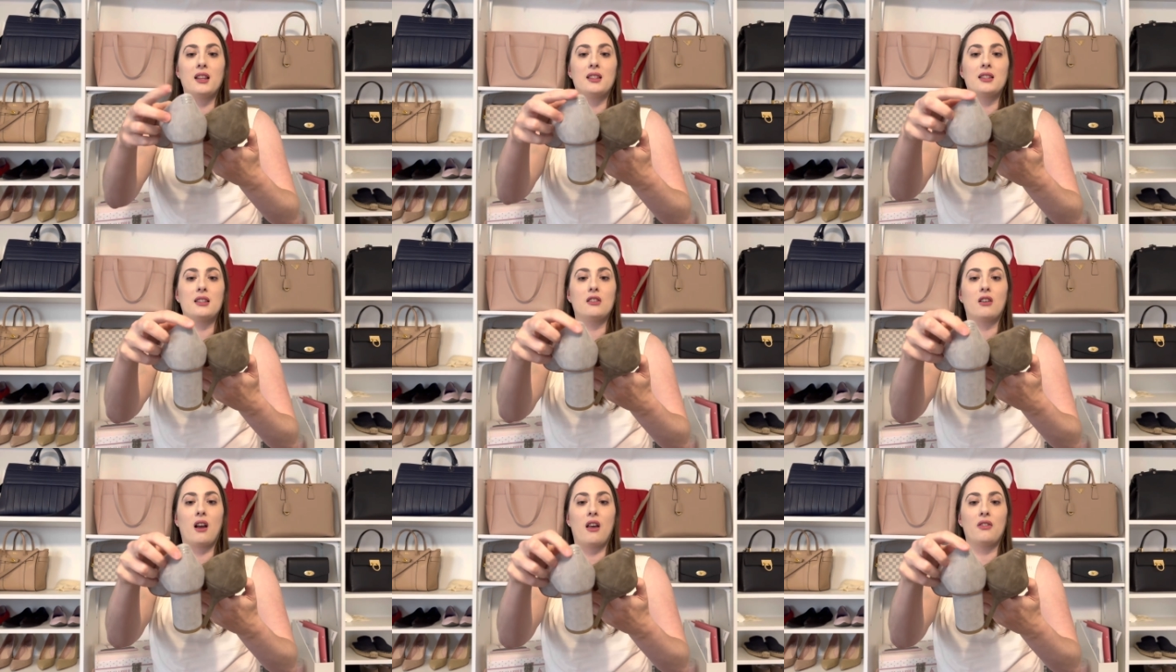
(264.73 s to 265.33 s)
It's
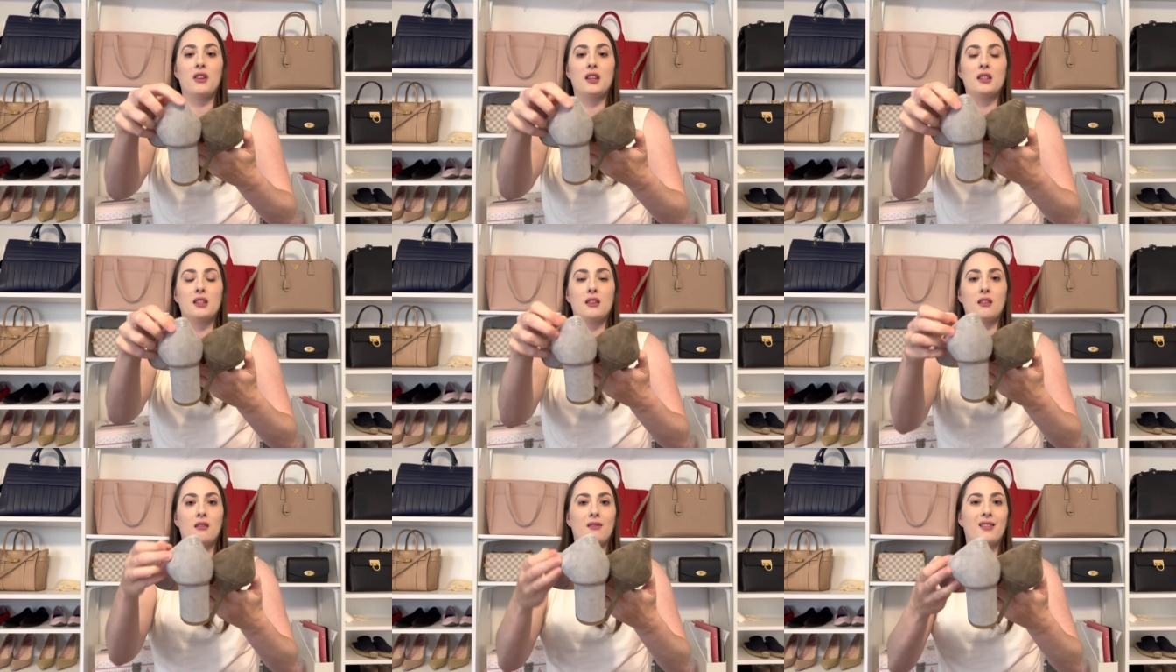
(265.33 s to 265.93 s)
still got
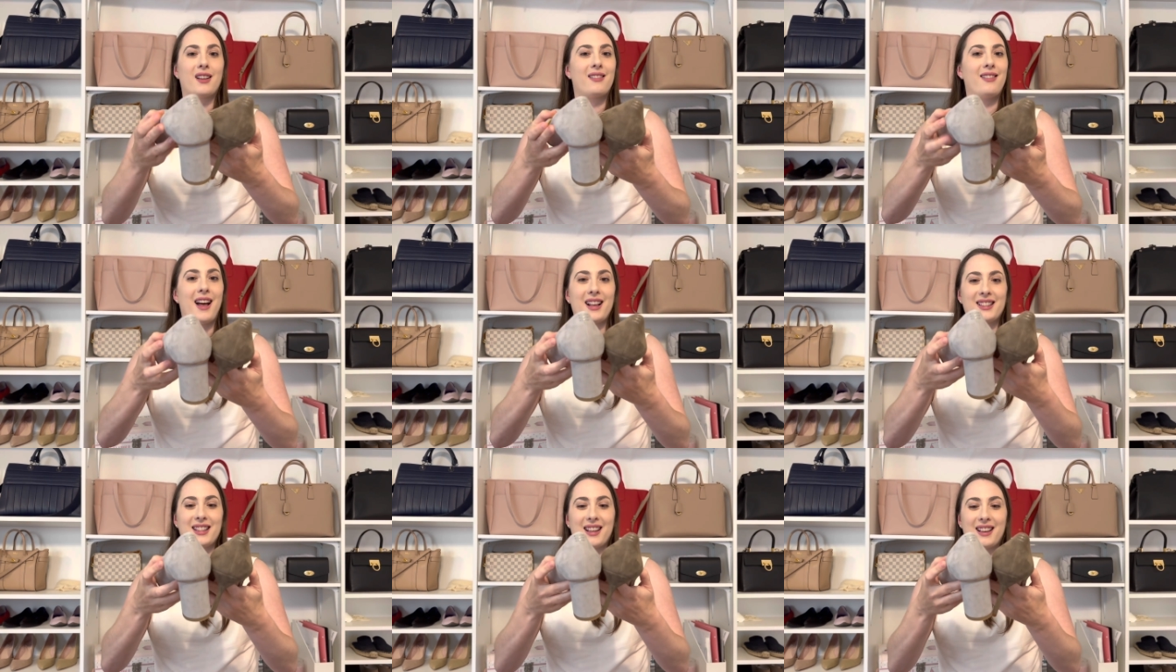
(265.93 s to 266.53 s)
this
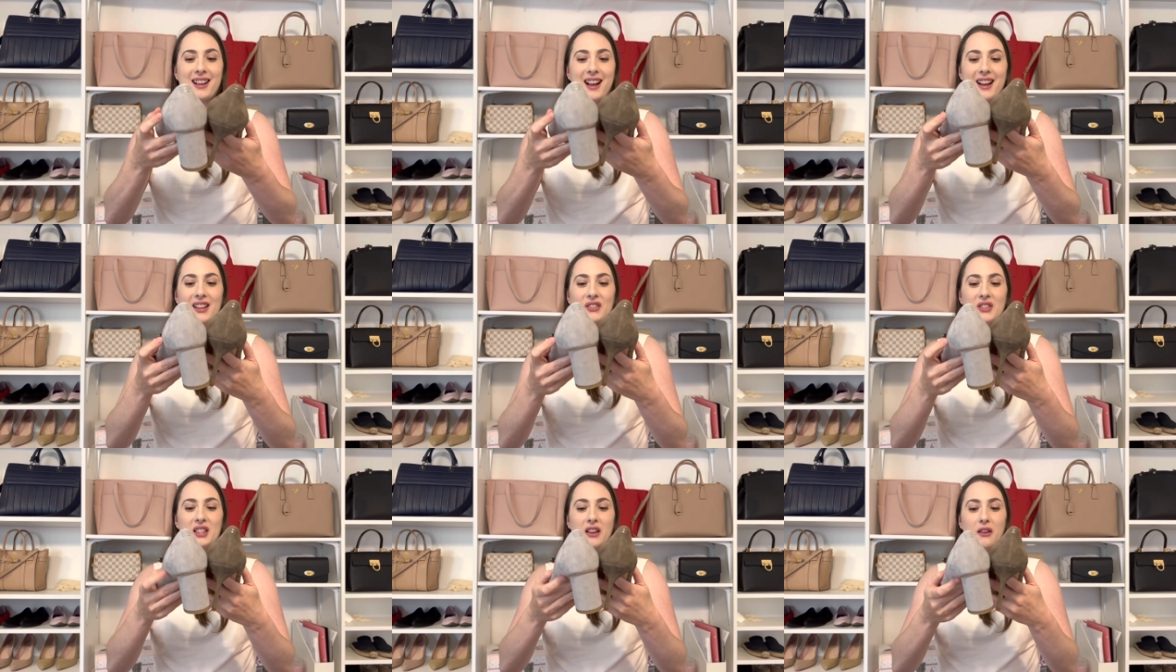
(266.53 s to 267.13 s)
classic kind
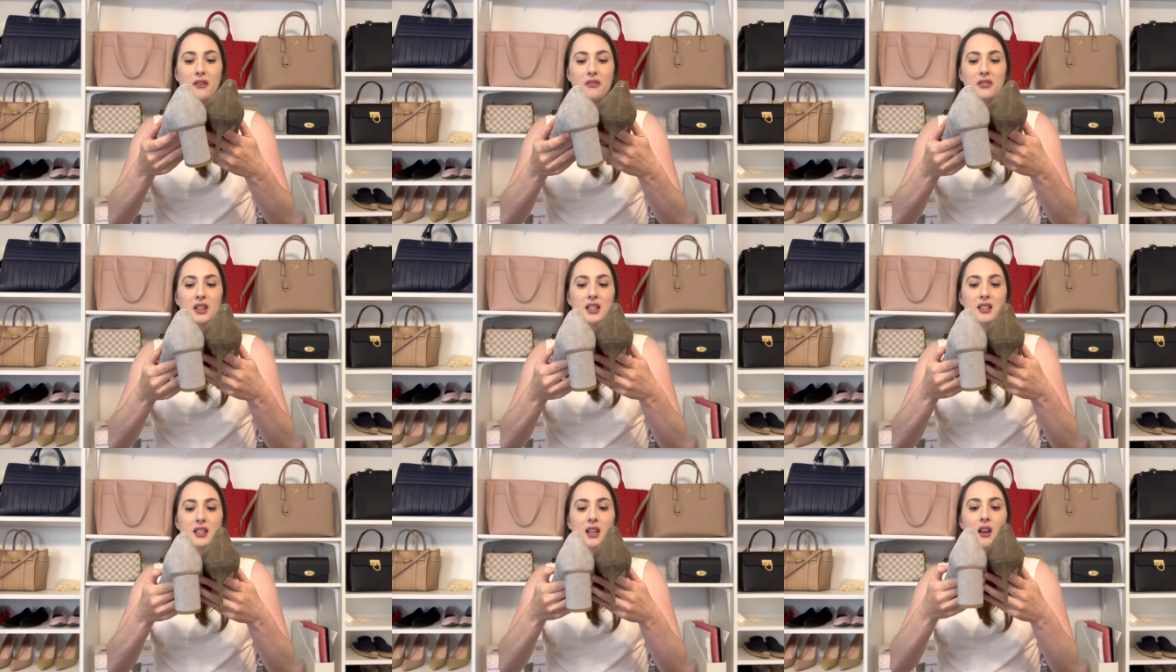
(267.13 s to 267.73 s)
of Sarah
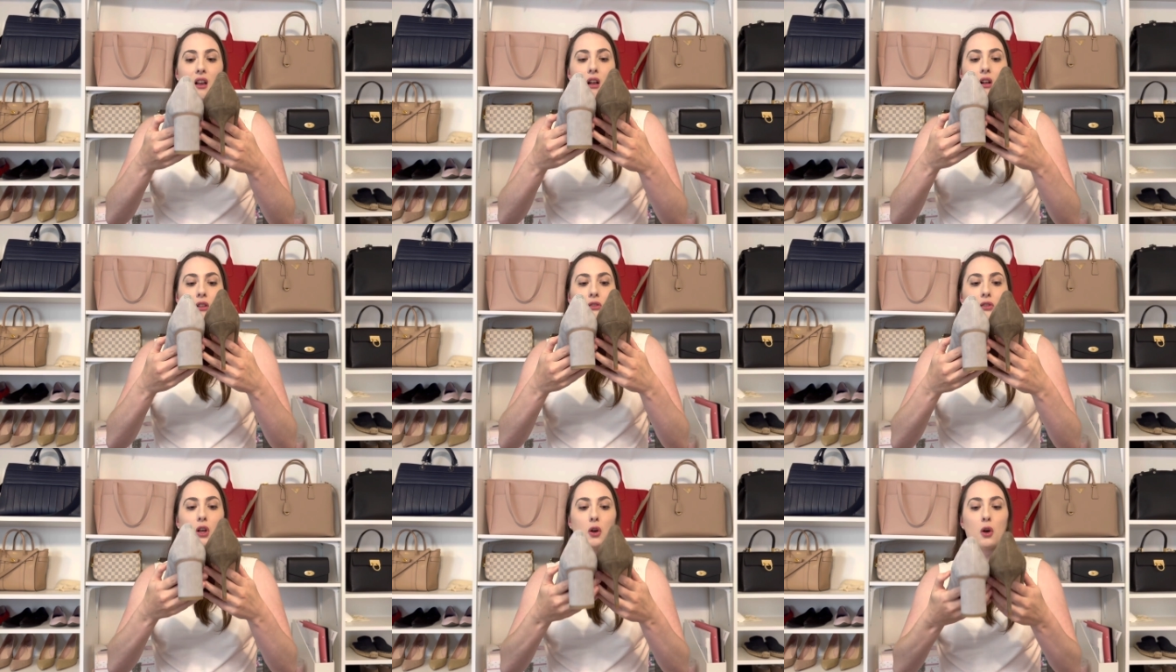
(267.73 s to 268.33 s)
Flint
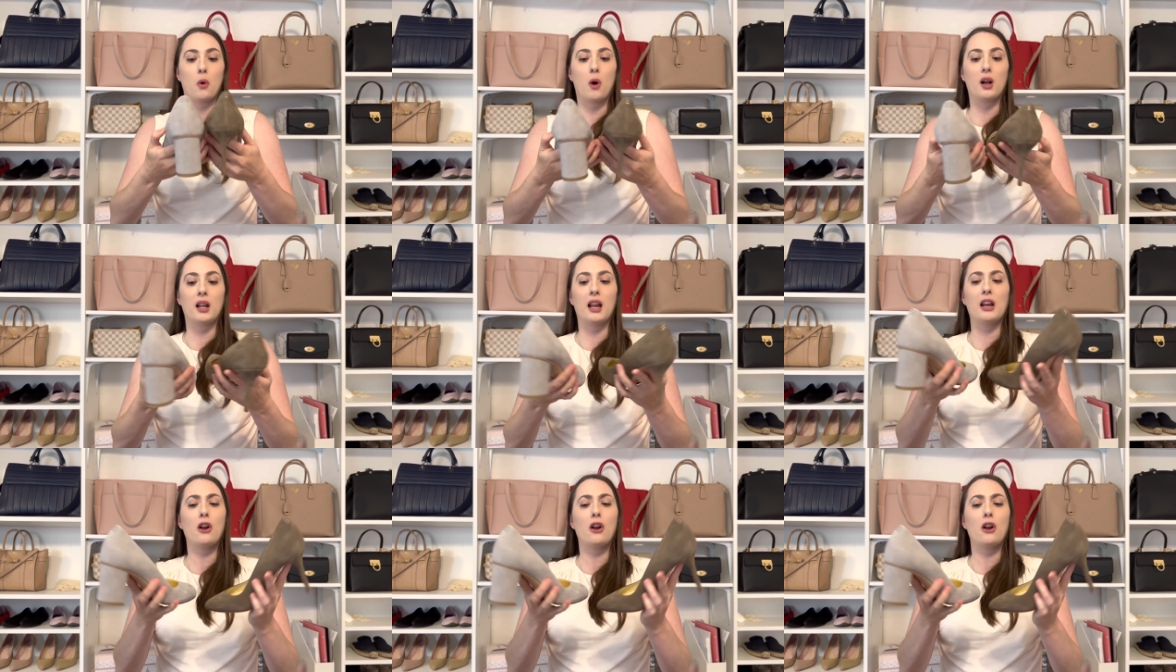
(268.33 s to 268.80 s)
logo on it.